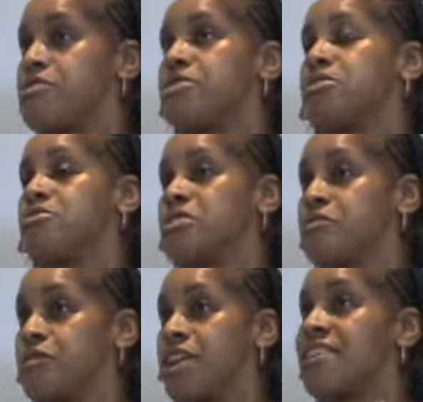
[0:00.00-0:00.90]
to do
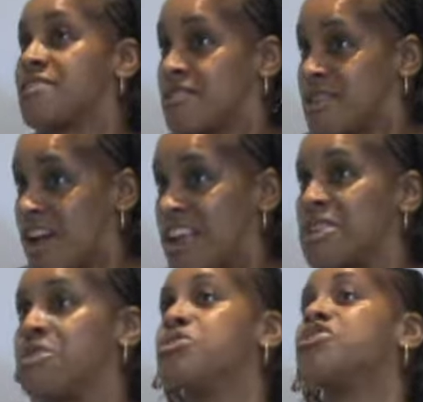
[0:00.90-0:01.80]
different
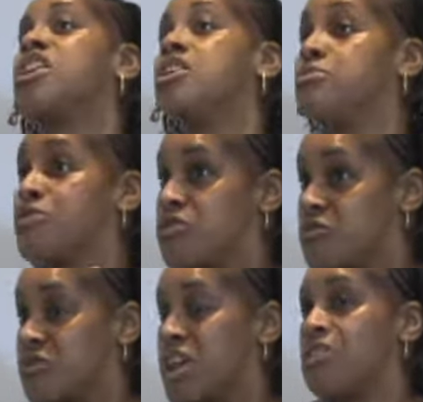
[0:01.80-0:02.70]
exercises, which helps
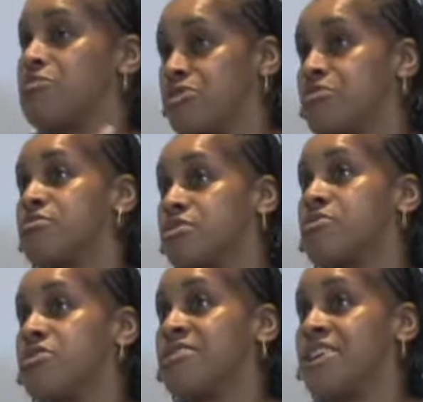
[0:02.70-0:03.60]
you through the
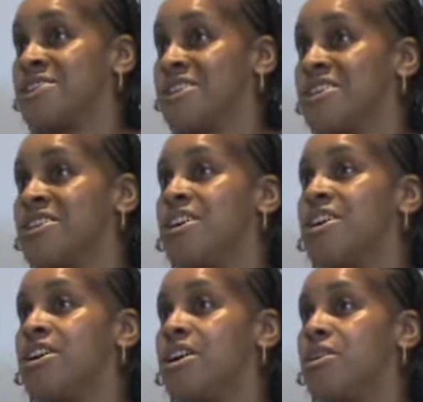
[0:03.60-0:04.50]
processing,
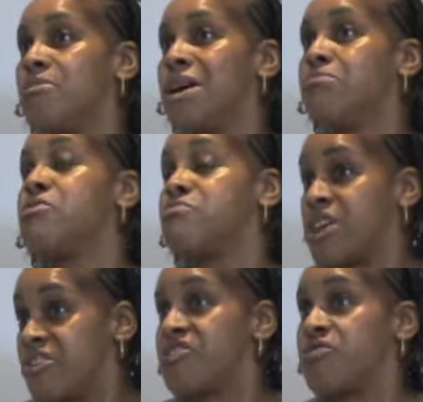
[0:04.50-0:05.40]
and
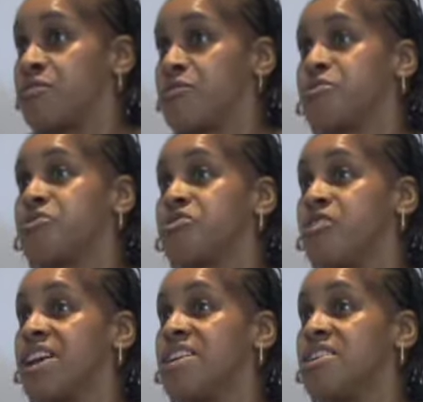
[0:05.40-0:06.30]
prepares you for the
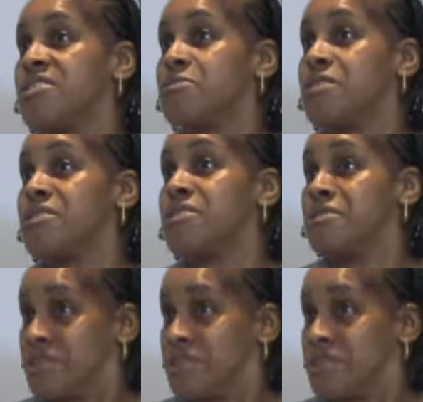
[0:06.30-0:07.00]
training as well.